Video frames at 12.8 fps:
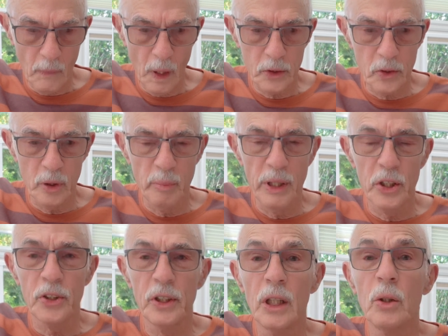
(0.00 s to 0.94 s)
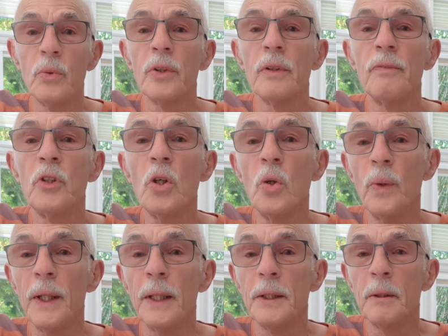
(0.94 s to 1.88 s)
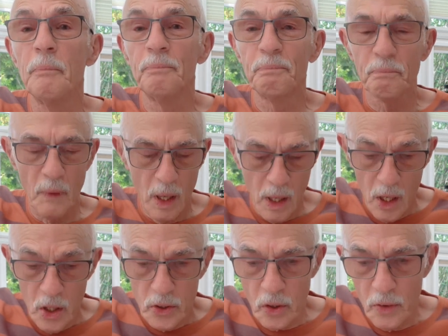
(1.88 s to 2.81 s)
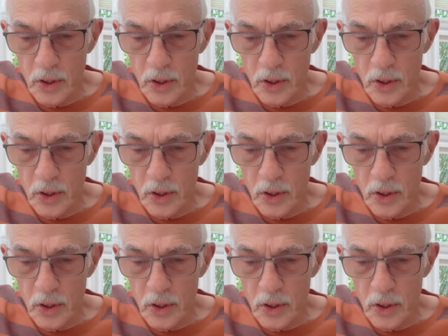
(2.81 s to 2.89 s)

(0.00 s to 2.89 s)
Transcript: There's going to be a sequence of tunings. So